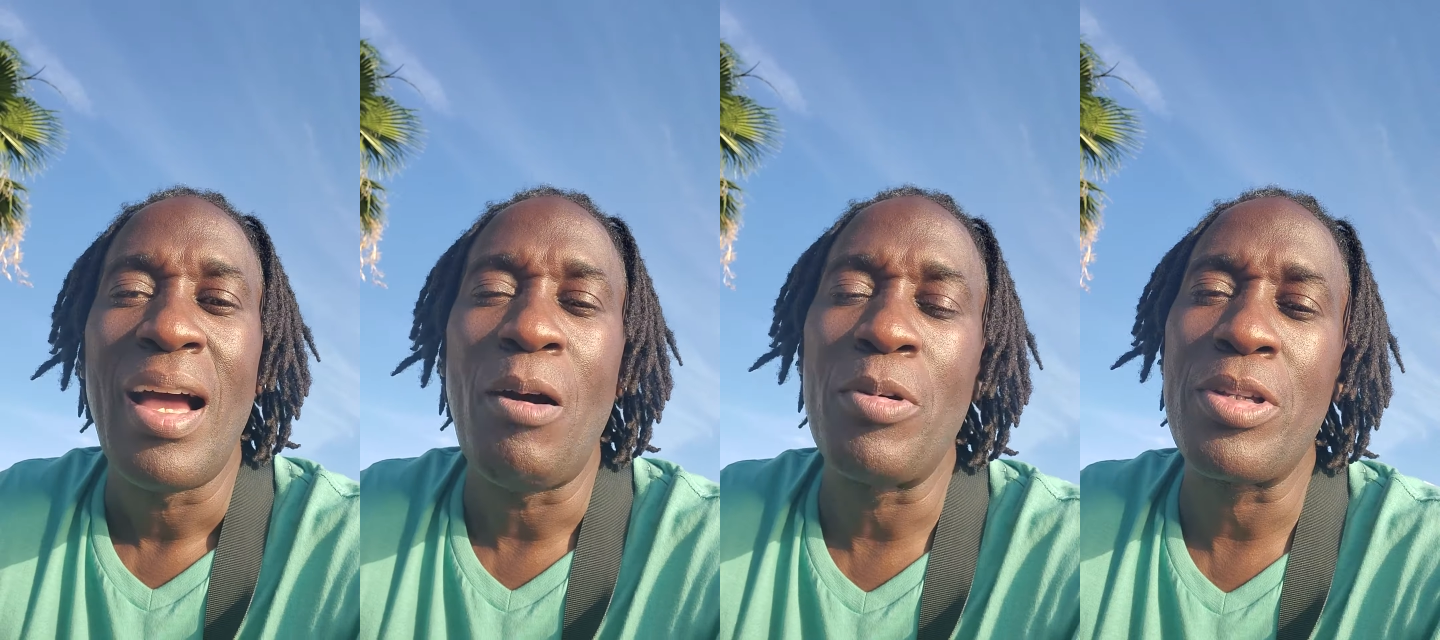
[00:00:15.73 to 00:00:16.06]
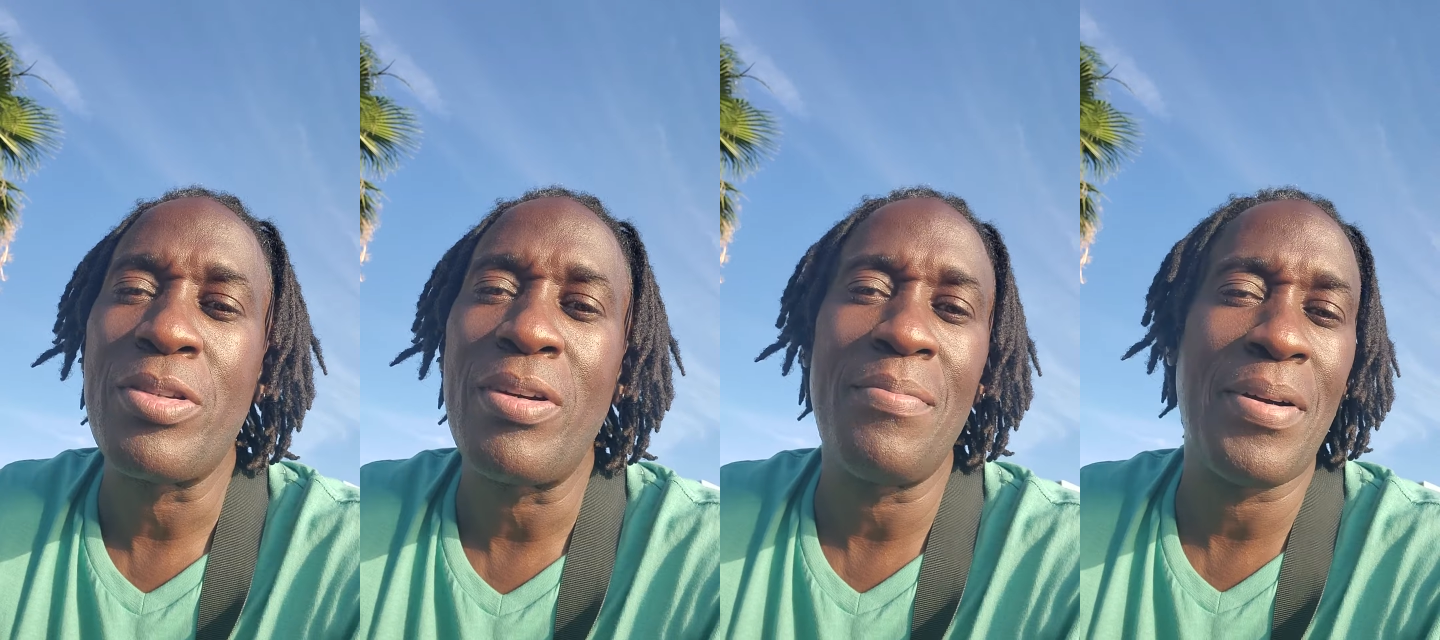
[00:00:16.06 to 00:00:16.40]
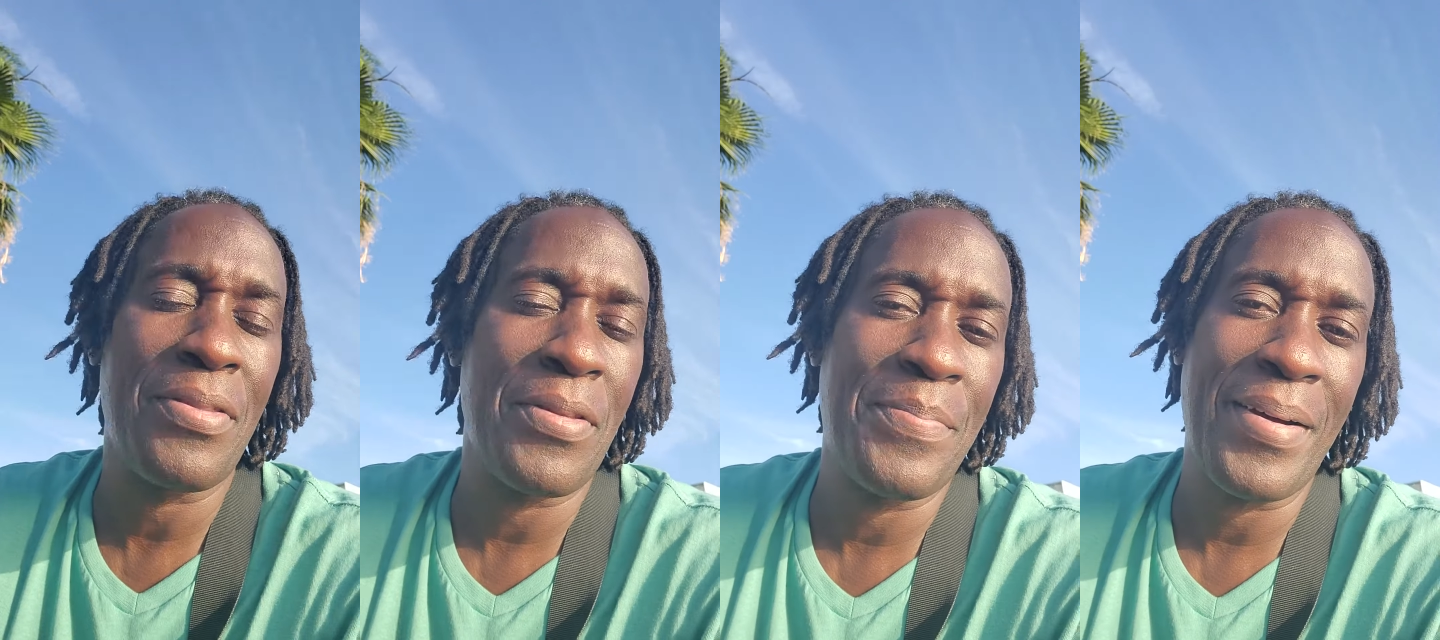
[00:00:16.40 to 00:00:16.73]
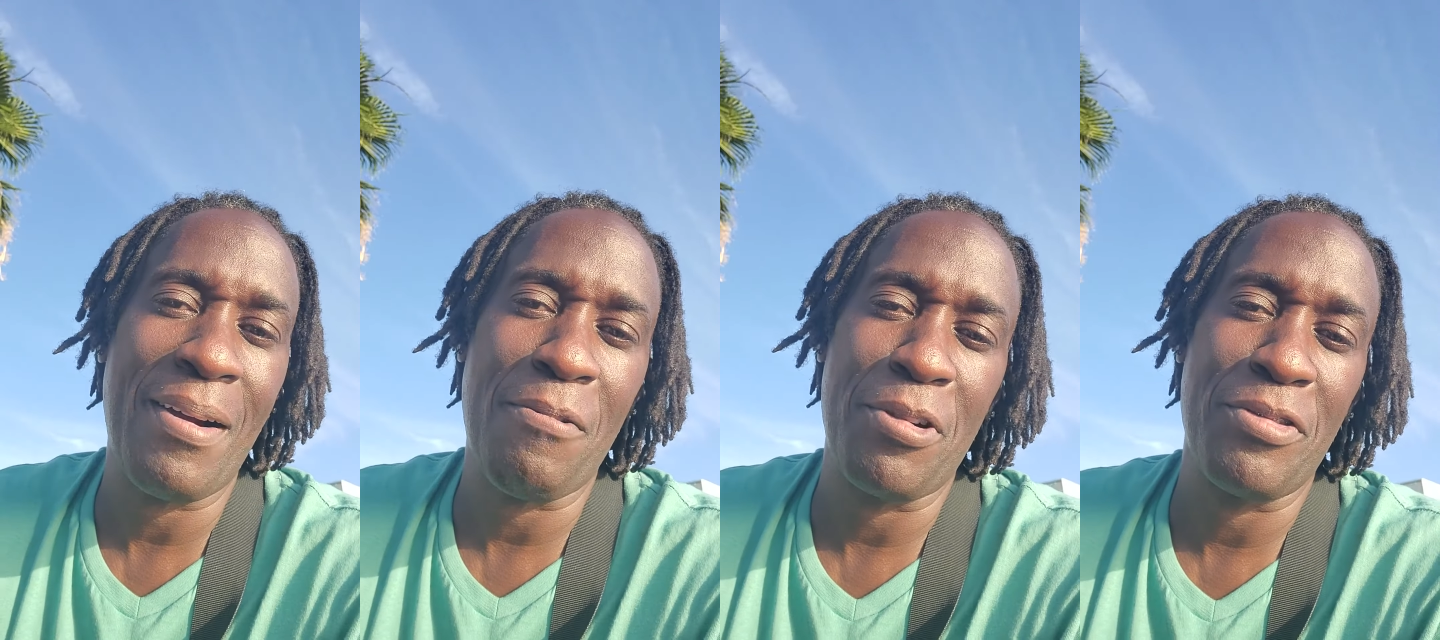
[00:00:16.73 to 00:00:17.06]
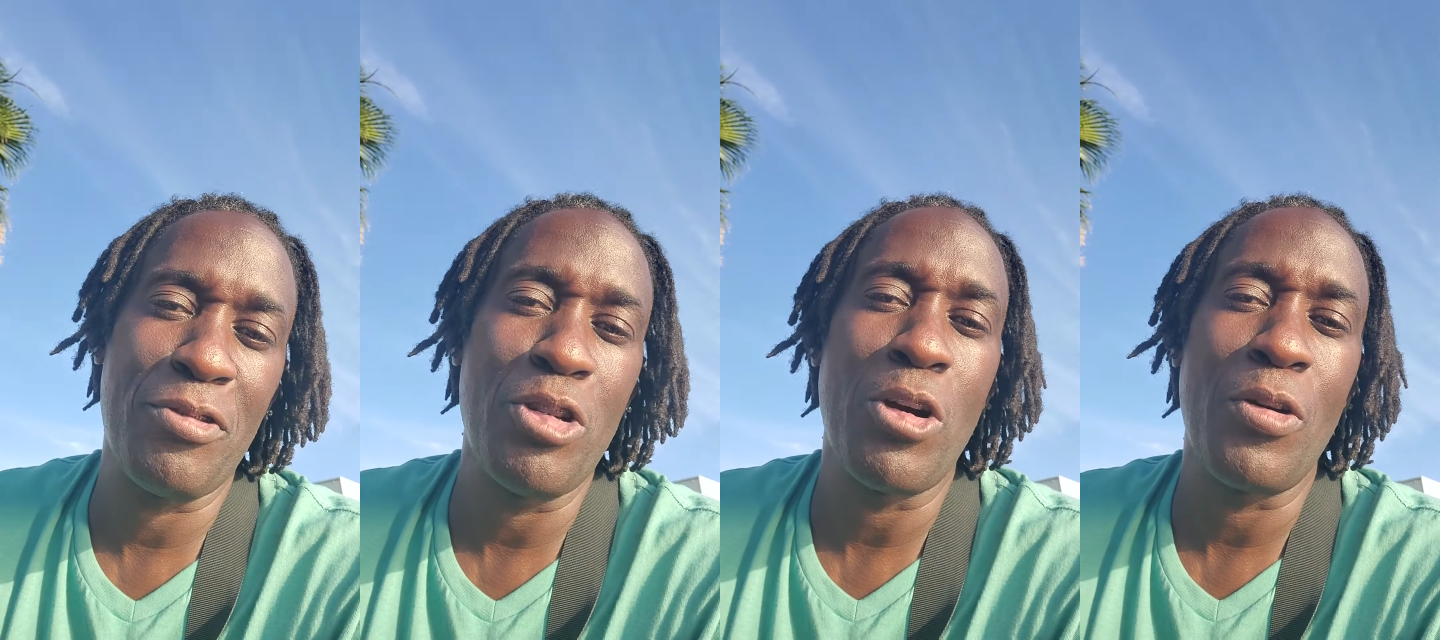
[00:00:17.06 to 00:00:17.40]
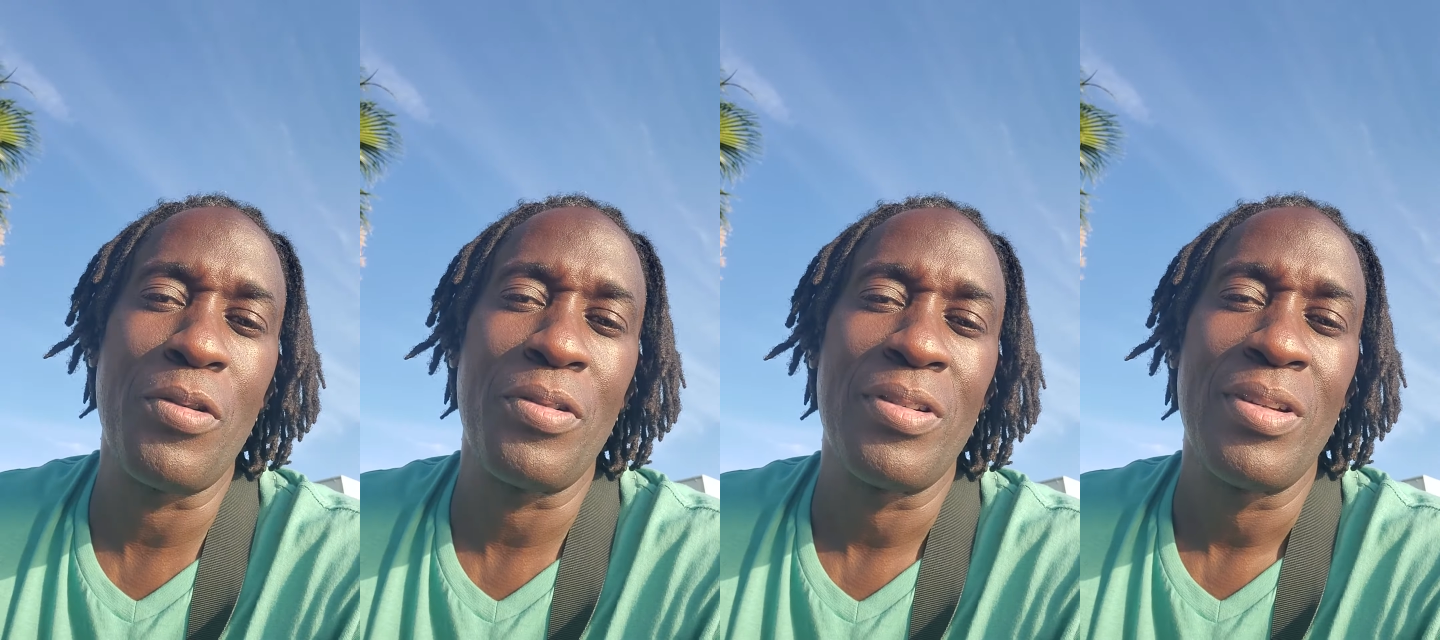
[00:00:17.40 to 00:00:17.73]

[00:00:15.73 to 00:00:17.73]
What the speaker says: I want to talk about the power of no